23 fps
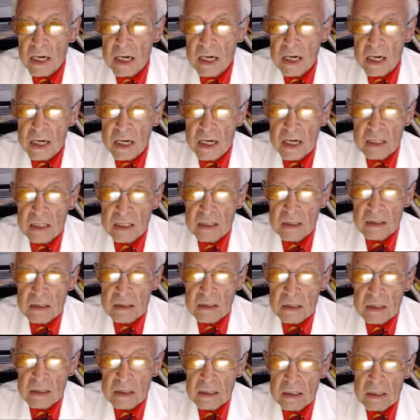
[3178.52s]
and
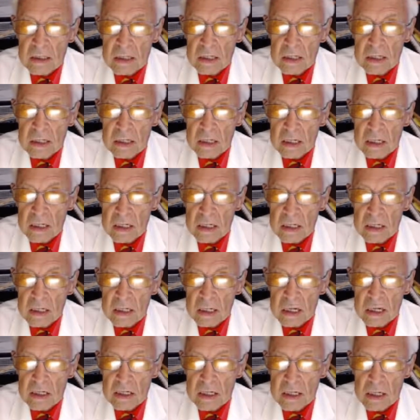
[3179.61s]

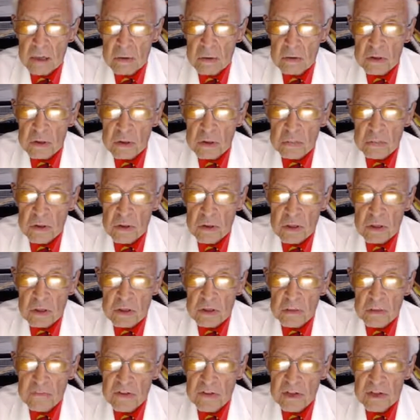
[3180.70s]
I think it was a
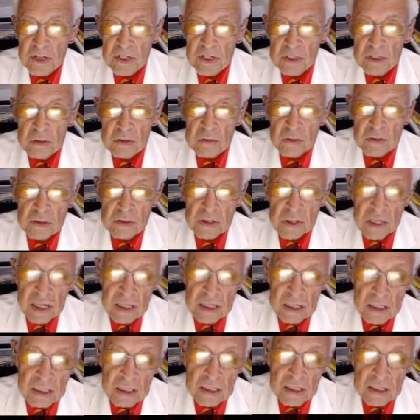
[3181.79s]
partial fast where he